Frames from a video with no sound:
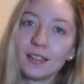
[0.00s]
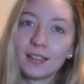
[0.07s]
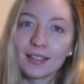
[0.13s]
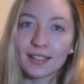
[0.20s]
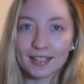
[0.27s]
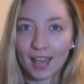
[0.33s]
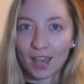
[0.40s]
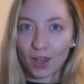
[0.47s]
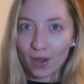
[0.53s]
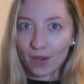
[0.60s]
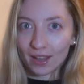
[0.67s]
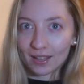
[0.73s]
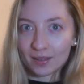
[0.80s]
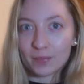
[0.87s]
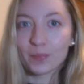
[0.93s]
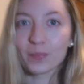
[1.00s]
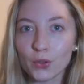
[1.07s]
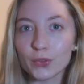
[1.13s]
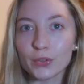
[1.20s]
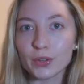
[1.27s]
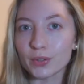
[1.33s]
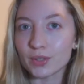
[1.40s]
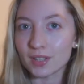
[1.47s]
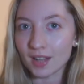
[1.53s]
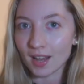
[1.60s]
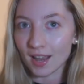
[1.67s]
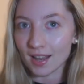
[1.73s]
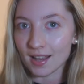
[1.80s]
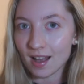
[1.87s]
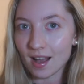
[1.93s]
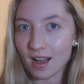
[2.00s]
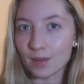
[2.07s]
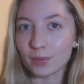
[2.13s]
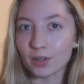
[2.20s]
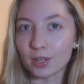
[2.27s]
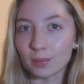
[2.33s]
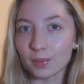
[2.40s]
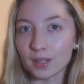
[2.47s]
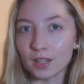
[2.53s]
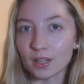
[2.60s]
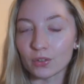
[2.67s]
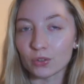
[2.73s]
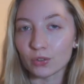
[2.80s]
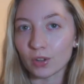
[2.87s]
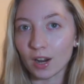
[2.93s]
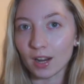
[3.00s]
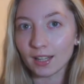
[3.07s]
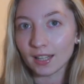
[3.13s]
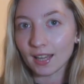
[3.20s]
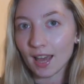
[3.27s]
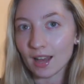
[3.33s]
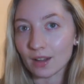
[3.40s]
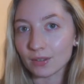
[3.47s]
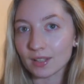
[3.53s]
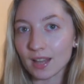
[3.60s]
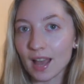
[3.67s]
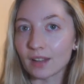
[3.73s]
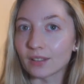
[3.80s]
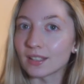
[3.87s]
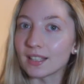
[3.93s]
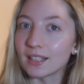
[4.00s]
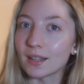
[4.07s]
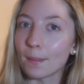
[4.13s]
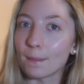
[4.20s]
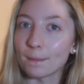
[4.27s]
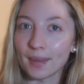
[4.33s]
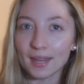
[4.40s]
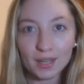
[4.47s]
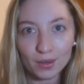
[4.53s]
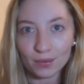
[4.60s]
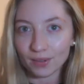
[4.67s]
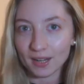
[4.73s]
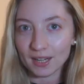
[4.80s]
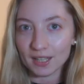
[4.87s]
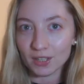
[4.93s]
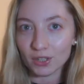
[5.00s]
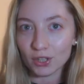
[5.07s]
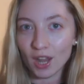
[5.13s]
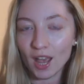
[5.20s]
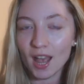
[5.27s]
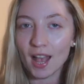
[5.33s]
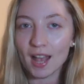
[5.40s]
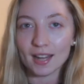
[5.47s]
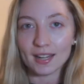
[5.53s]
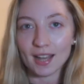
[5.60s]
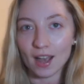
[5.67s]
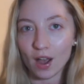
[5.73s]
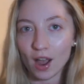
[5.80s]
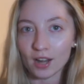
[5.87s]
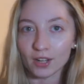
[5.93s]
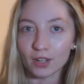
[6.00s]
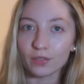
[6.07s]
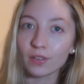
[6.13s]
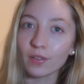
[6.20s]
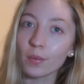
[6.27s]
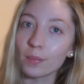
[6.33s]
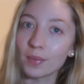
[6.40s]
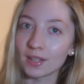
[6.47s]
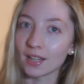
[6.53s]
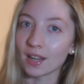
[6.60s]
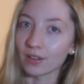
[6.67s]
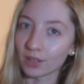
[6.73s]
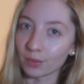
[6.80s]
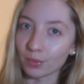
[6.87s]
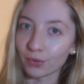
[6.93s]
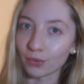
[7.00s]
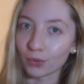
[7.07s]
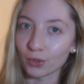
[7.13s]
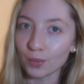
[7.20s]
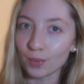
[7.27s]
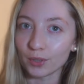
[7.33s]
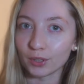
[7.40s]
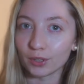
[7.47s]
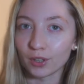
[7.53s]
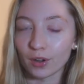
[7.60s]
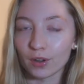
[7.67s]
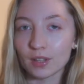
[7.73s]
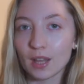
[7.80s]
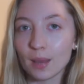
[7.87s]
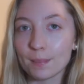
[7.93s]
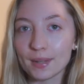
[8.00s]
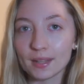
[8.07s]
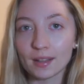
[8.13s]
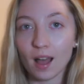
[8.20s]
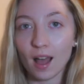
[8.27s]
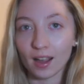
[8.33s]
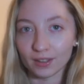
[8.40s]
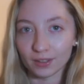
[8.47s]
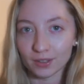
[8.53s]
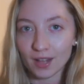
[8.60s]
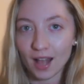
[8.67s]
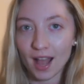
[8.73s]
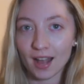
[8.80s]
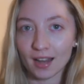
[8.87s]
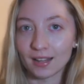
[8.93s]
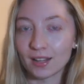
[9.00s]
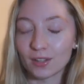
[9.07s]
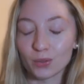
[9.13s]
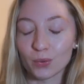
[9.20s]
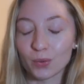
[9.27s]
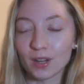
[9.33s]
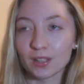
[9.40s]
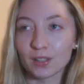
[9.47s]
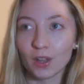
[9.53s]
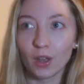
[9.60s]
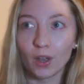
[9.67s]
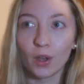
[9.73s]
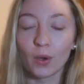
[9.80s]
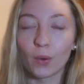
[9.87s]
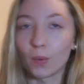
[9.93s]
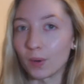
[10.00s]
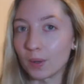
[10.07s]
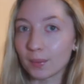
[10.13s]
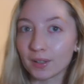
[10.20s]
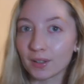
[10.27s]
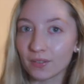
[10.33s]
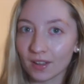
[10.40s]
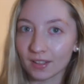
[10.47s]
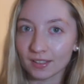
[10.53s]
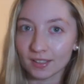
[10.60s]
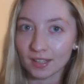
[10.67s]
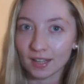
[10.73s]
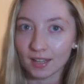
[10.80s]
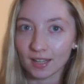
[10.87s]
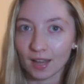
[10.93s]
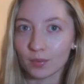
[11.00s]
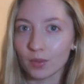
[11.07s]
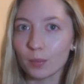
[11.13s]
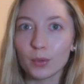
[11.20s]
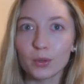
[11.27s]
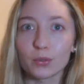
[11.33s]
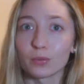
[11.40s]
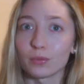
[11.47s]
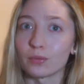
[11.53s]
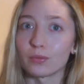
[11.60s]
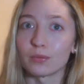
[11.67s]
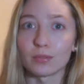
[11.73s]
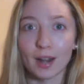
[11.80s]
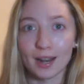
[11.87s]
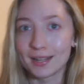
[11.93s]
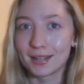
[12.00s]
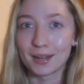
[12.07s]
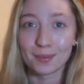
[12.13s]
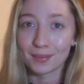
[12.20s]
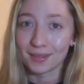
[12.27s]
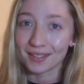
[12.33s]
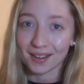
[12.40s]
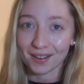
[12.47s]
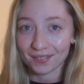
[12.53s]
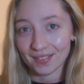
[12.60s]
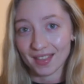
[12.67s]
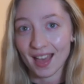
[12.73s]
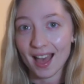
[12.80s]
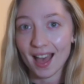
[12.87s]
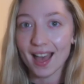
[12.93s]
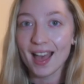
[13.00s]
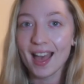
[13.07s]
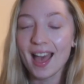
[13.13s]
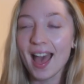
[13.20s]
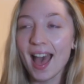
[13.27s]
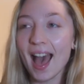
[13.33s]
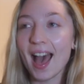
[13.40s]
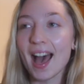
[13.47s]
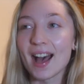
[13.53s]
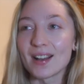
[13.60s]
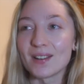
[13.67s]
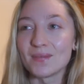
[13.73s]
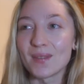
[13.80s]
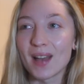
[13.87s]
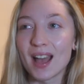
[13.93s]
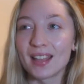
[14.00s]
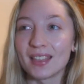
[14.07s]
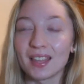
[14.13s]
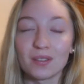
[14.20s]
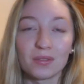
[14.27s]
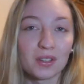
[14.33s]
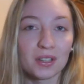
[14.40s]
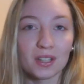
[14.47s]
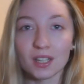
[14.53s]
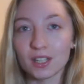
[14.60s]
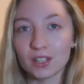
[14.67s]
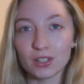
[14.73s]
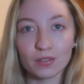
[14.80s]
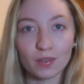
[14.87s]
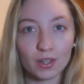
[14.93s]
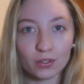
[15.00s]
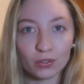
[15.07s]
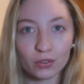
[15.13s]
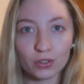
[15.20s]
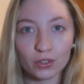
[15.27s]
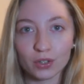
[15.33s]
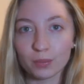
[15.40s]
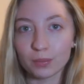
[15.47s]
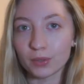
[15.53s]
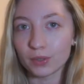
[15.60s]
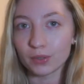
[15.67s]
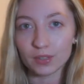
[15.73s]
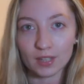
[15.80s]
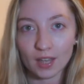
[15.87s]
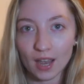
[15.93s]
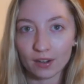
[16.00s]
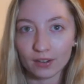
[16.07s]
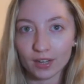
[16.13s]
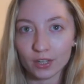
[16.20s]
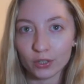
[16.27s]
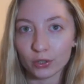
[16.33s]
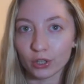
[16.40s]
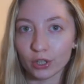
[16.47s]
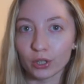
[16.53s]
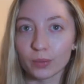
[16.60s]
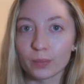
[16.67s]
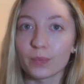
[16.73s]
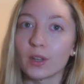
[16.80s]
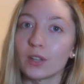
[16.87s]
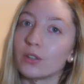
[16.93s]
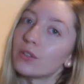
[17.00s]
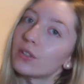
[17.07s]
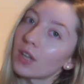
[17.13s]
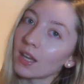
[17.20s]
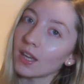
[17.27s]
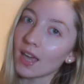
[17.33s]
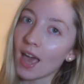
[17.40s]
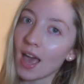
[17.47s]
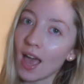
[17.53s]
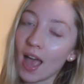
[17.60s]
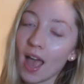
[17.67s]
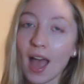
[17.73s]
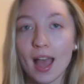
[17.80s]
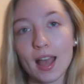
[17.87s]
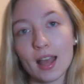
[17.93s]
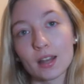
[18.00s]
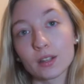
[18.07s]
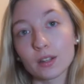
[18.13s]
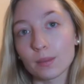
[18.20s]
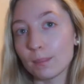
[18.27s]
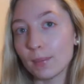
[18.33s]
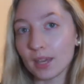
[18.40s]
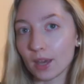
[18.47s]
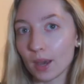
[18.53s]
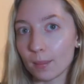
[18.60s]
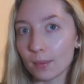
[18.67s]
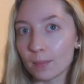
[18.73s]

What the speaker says: get going. So today I'm going to be trialing out Aldi's makeup range. Now, I don't know if you've ever been to Aldi before, but you go in their middle aisle and it's always, what am I going to find today? They have the most random stuff there. And they've decided to venture into the beauty area, so they do skincare and makeup.